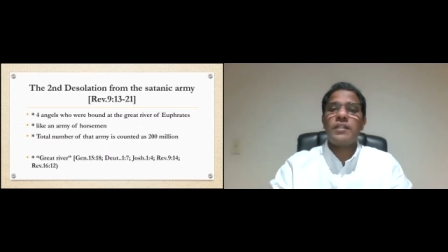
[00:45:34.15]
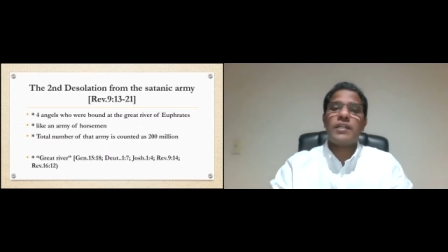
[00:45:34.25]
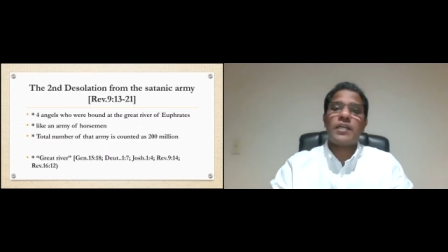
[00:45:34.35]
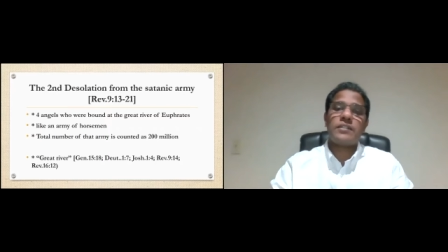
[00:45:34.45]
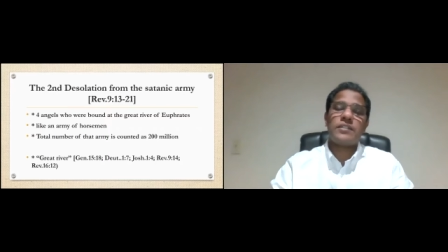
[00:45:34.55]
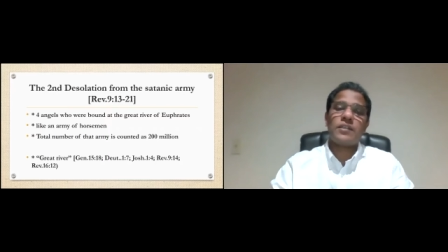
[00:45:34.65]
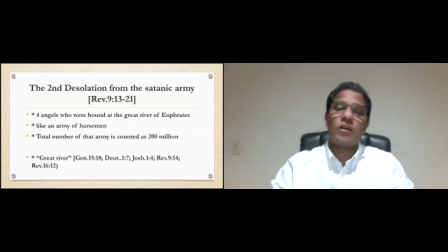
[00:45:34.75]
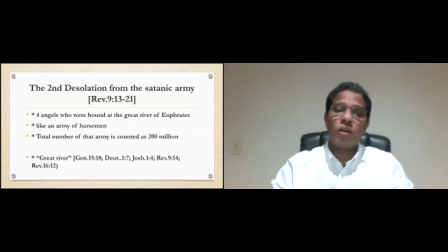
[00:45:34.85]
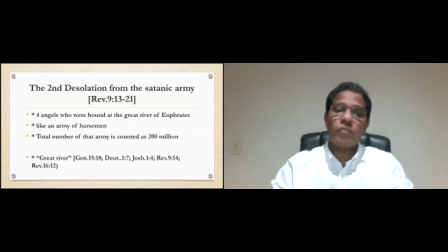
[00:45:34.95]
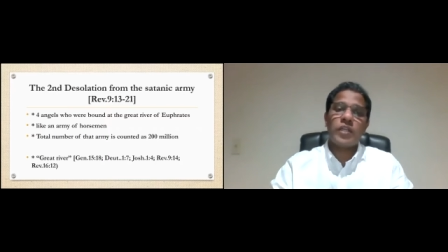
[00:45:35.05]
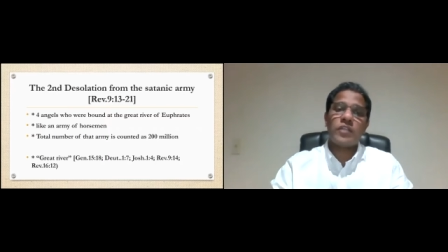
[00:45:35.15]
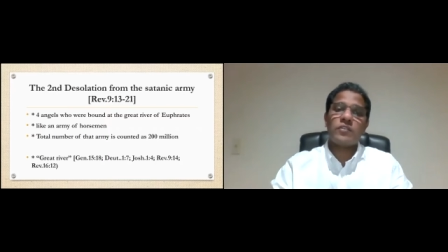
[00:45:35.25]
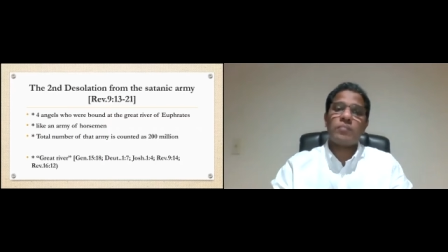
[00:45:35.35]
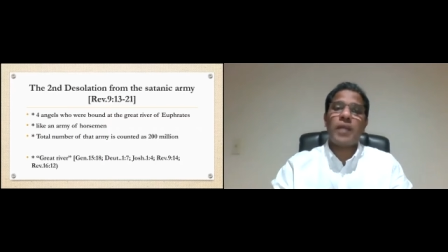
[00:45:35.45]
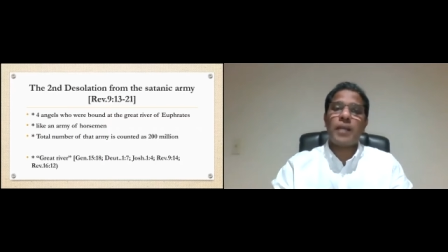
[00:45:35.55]
that uh, always
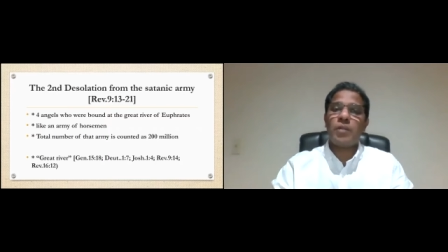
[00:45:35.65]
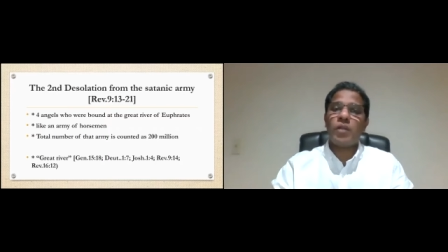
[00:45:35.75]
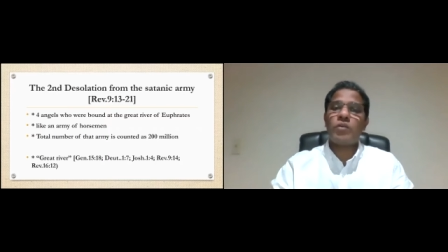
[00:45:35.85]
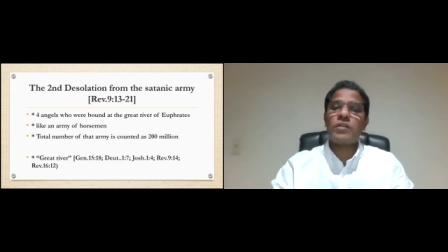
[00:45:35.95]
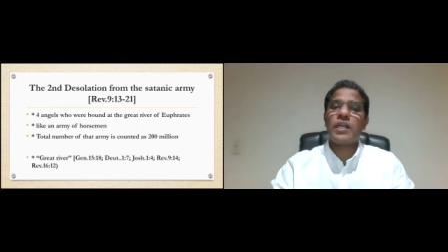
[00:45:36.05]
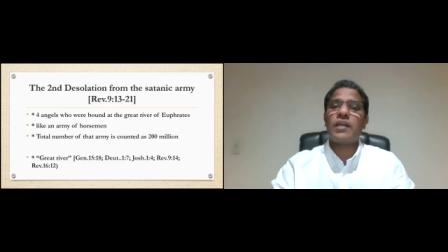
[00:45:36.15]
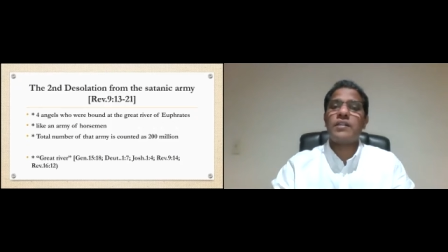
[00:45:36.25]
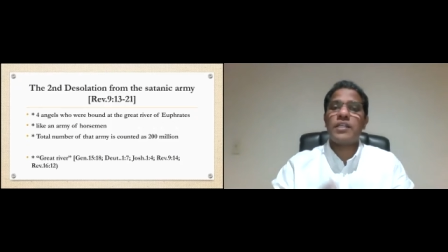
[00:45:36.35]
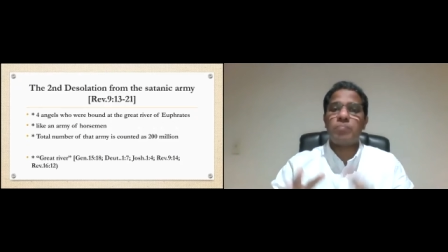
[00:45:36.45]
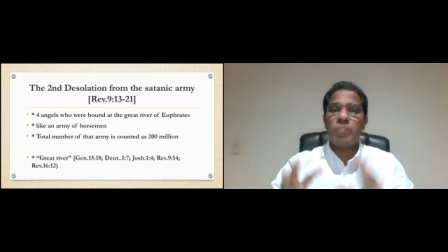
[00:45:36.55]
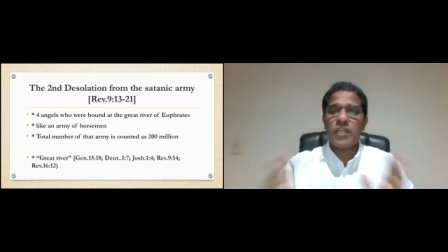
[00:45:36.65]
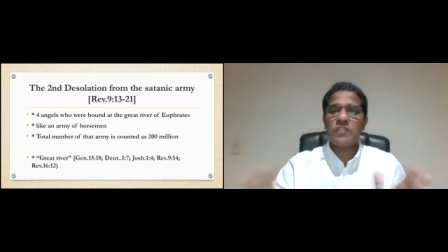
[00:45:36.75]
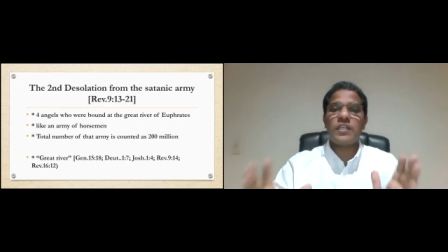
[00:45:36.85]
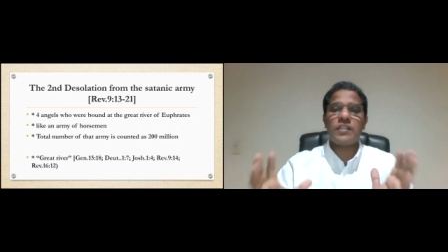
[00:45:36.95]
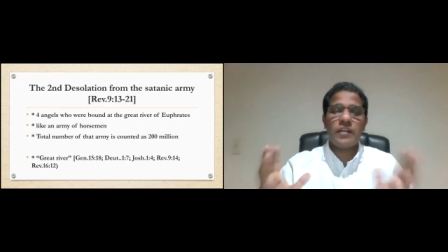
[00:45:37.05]
Babylon and that place, that
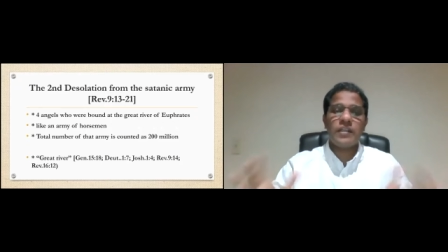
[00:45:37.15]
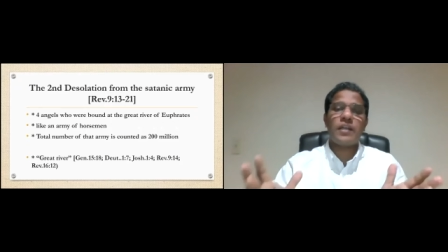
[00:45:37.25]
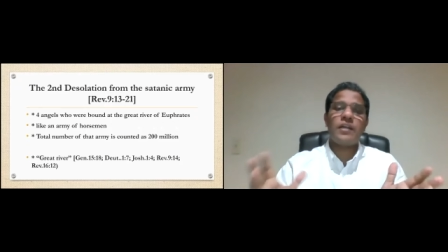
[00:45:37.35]
area